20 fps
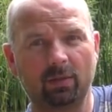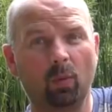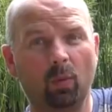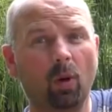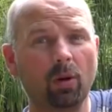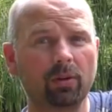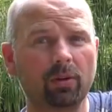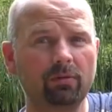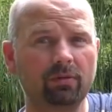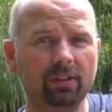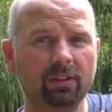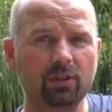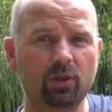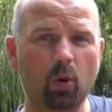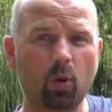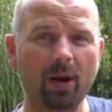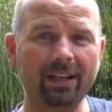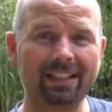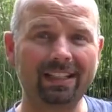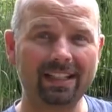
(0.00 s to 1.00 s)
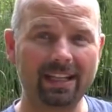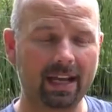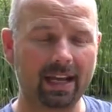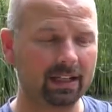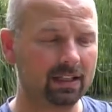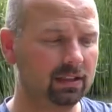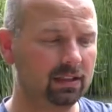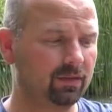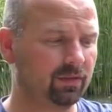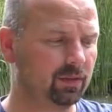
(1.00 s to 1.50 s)

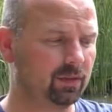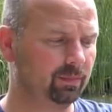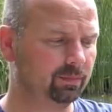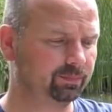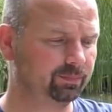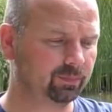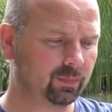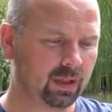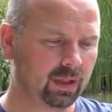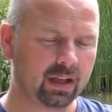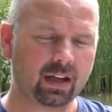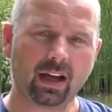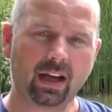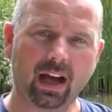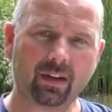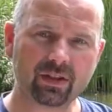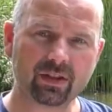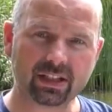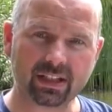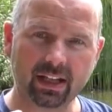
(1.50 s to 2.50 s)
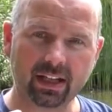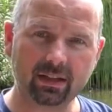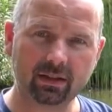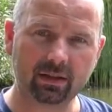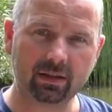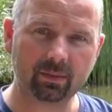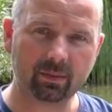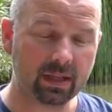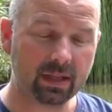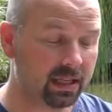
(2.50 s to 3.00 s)
129 of them. I've
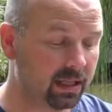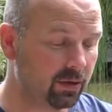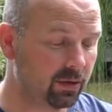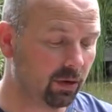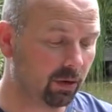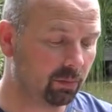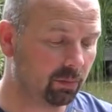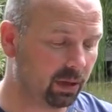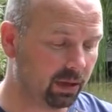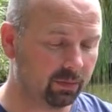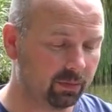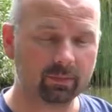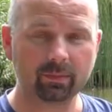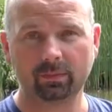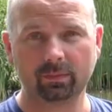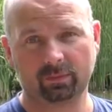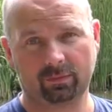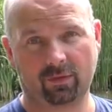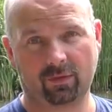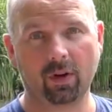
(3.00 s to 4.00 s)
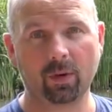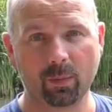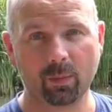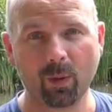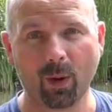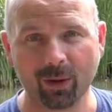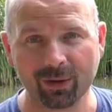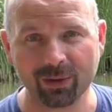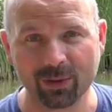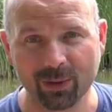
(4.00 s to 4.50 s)
assigned them a number from
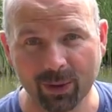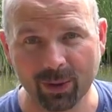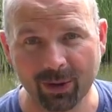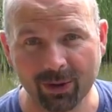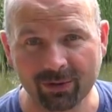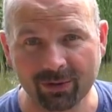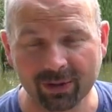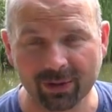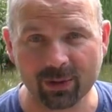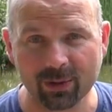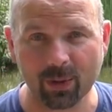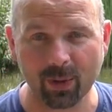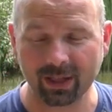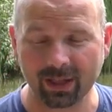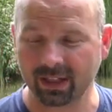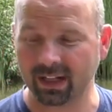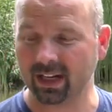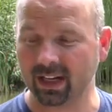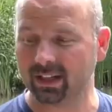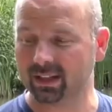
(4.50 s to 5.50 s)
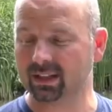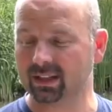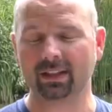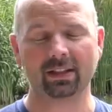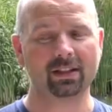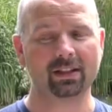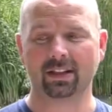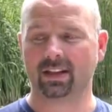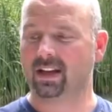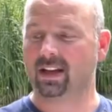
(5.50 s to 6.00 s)
1 to 129
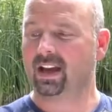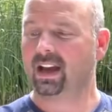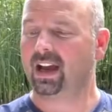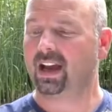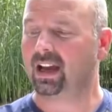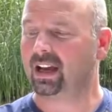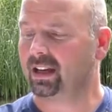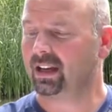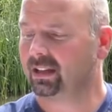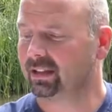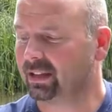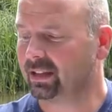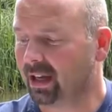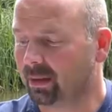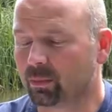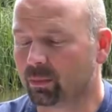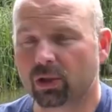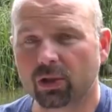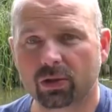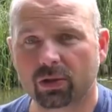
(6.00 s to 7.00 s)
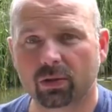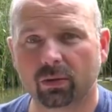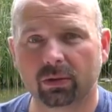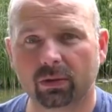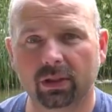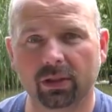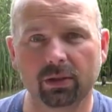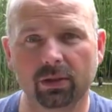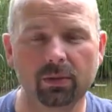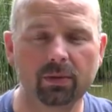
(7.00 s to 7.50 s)
and I'm just going
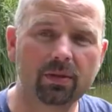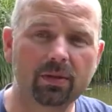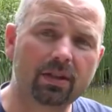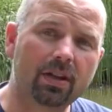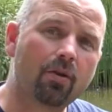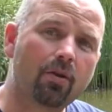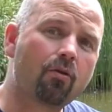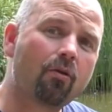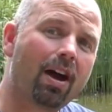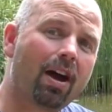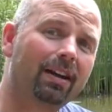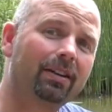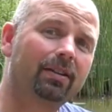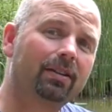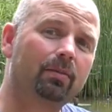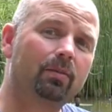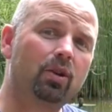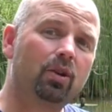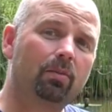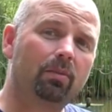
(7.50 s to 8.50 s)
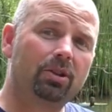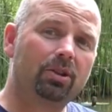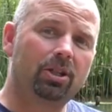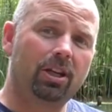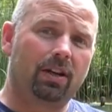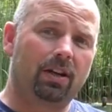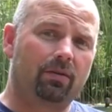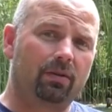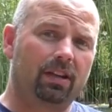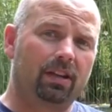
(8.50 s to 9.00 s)
to use a random number
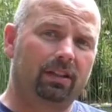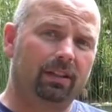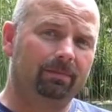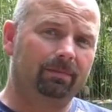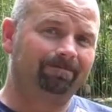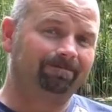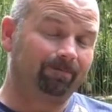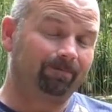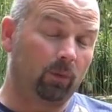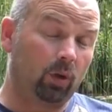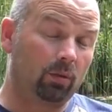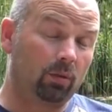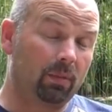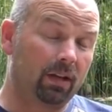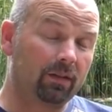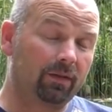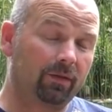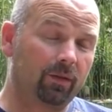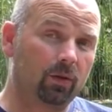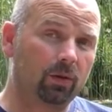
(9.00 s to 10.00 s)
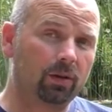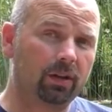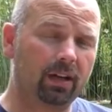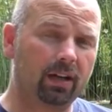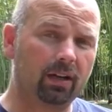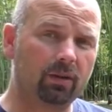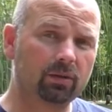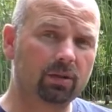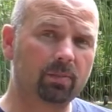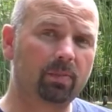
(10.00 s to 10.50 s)
generator on my phone
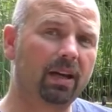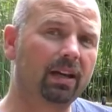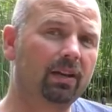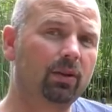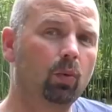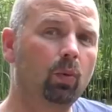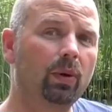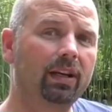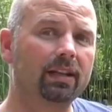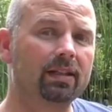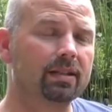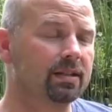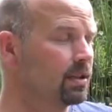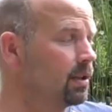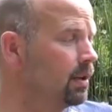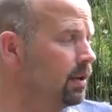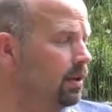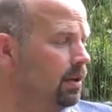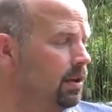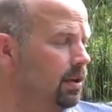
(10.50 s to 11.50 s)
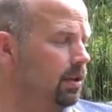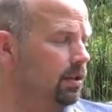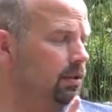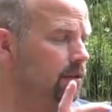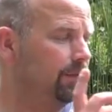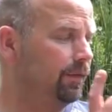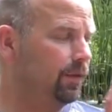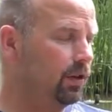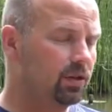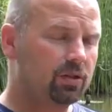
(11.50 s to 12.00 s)
now to pick the winners.
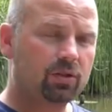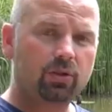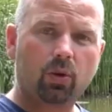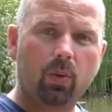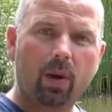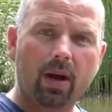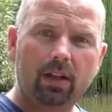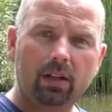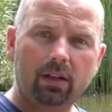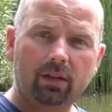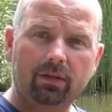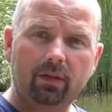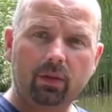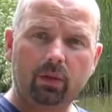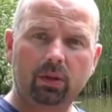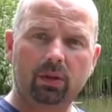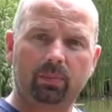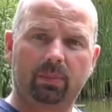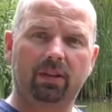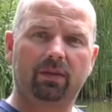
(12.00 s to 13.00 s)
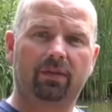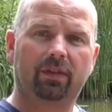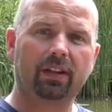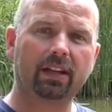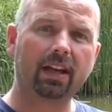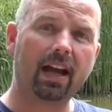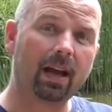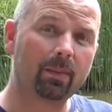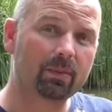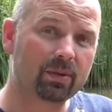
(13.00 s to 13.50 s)
First 12 will be for
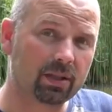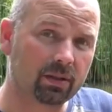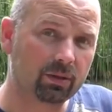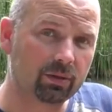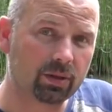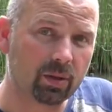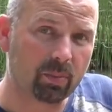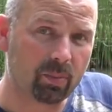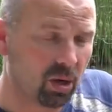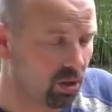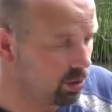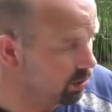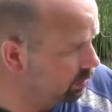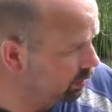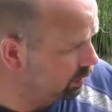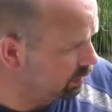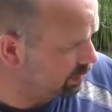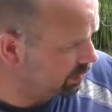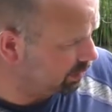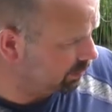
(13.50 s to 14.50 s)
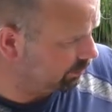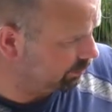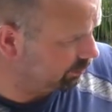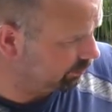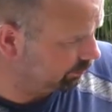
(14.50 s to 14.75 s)
the absolute pearls.